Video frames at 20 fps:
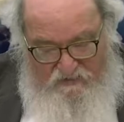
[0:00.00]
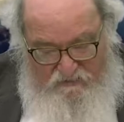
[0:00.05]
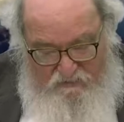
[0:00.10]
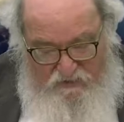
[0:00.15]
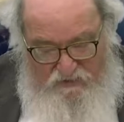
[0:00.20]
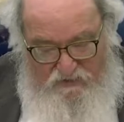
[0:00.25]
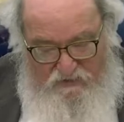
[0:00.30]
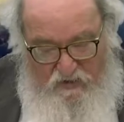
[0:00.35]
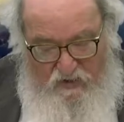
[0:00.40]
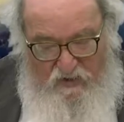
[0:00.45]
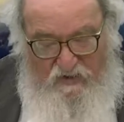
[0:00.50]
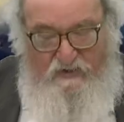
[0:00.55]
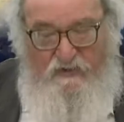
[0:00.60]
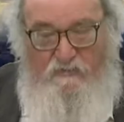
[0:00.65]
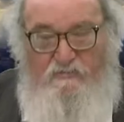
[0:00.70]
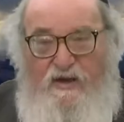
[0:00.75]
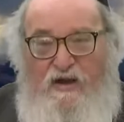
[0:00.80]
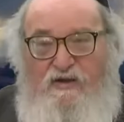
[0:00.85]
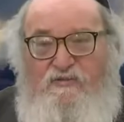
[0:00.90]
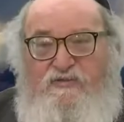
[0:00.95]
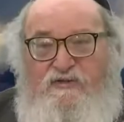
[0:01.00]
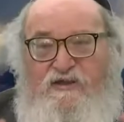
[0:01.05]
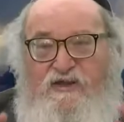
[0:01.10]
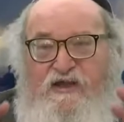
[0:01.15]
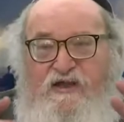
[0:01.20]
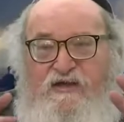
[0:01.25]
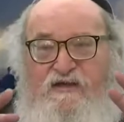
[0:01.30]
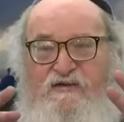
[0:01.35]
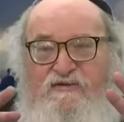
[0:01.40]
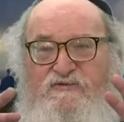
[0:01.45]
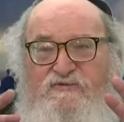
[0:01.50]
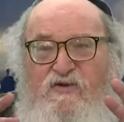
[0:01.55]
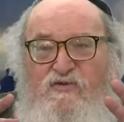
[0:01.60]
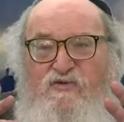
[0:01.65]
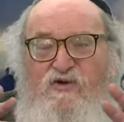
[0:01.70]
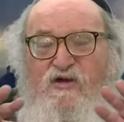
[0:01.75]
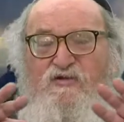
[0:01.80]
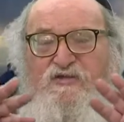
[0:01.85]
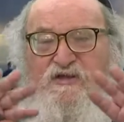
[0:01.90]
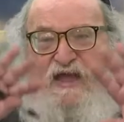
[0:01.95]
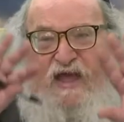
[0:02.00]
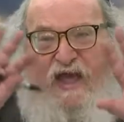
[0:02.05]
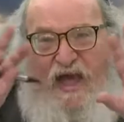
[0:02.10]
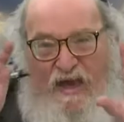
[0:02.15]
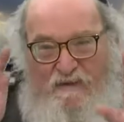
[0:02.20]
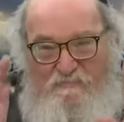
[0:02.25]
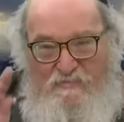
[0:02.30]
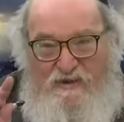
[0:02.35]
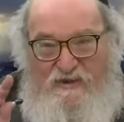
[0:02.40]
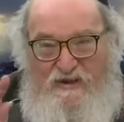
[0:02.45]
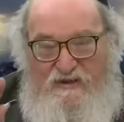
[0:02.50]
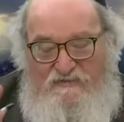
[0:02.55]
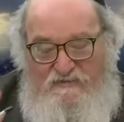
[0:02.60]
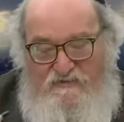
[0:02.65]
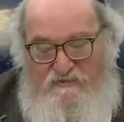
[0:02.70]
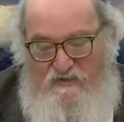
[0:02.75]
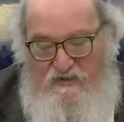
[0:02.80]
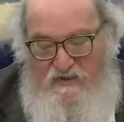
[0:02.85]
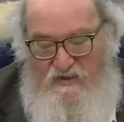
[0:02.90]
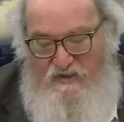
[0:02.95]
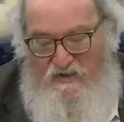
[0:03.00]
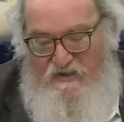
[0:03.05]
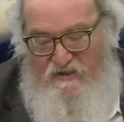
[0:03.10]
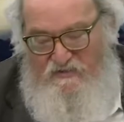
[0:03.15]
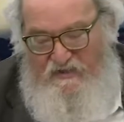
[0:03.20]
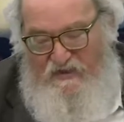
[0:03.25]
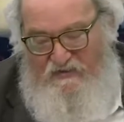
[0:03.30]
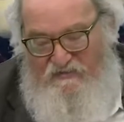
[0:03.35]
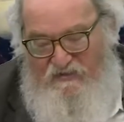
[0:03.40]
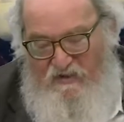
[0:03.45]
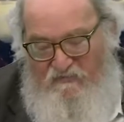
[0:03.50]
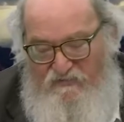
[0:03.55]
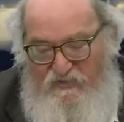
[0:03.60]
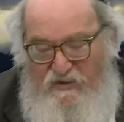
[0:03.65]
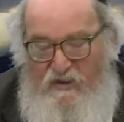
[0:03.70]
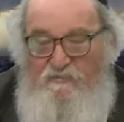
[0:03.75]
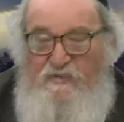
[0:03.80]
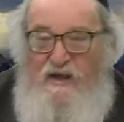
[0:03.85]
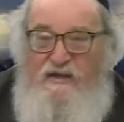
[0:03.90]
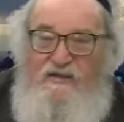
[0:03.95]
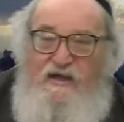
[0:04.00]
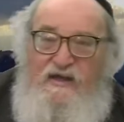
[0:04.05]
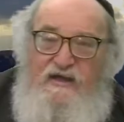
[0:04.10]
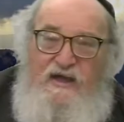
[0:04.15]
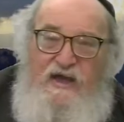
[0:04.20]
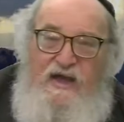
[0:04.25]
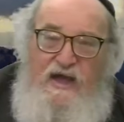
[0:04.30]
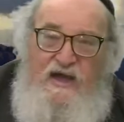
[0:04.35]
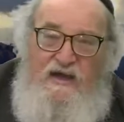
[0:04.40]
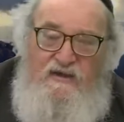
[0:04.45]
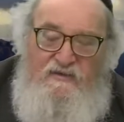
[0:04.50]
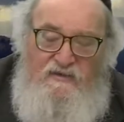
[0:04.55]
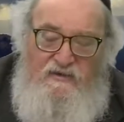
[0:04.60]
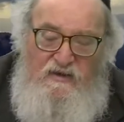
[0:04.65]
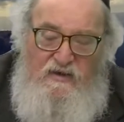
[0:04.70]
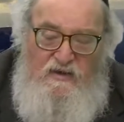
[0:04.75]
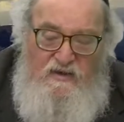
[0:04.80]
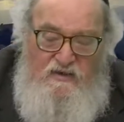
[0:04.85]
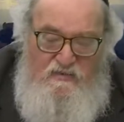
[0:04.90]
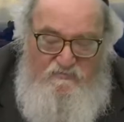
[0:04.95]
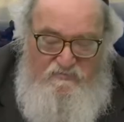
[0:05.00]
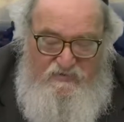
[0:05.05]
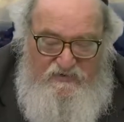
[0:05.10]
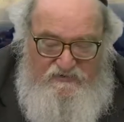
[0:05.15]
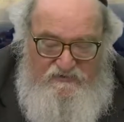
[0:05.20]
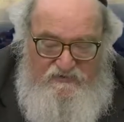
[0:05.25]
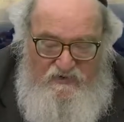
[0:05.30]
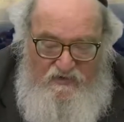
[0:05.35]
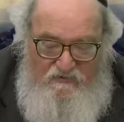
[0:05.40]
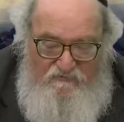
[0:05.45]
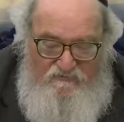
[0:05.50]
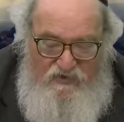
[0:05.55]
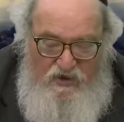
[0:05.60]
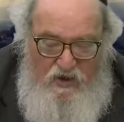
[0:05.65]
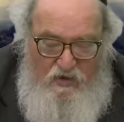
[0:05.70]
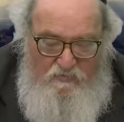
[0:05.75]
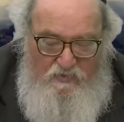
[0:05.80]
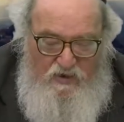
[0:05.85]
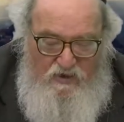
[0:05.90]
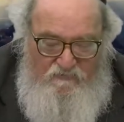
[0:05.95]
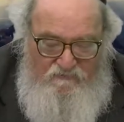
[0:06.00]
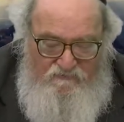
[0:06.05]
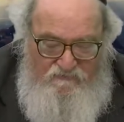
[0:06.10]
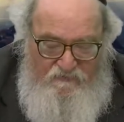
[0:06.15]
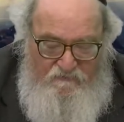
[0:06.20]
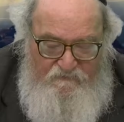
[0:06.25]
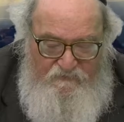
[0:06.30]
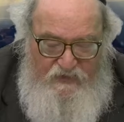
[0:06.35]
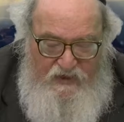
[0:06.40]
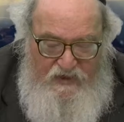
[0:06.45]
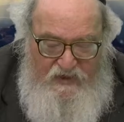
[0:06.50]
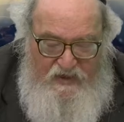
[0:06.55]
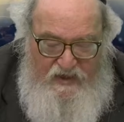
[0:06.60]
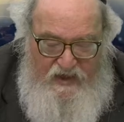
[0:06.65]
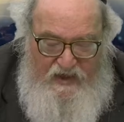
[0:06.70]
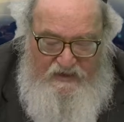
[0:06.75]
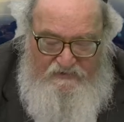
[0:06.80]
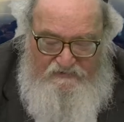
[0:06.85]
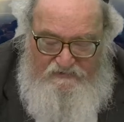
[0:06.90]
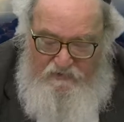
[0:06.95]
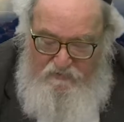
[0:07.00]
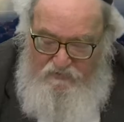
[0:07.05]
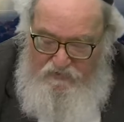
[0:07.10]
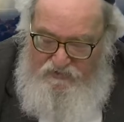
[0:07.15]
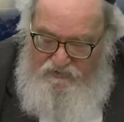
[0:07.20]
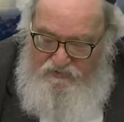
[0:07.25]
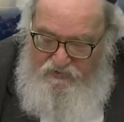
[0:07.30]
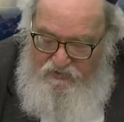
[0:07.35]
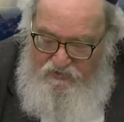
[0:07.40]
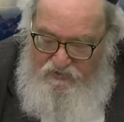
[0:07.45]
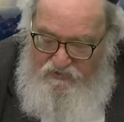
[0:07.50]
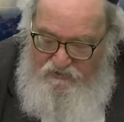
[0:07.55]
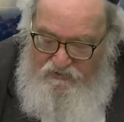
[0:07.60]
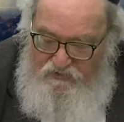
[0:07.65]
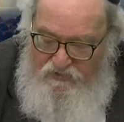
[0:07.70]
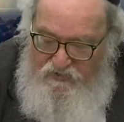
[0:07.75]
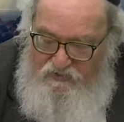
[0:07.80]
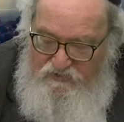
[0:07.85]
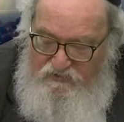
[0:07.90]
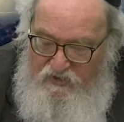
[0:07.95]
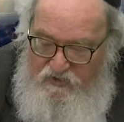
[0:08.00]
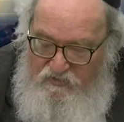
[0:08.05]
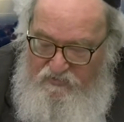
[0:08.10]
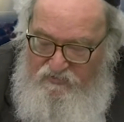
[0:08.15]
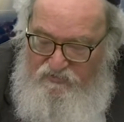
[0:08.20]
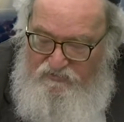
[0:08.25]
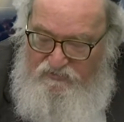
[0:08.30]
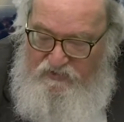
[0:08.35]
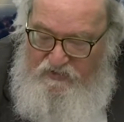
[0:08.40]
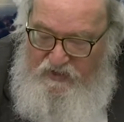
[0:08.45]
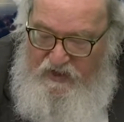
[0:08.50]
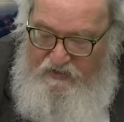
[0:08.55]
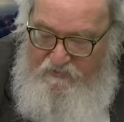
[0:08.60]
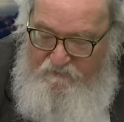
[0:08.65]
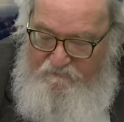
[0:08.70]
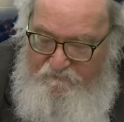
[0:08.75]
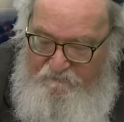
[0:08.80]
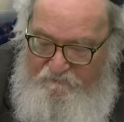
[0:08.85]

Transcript: end, we're talking about the so-called cabinet that David HaMelech had, B'Seif Yamav, as he returned to Yerushalayim.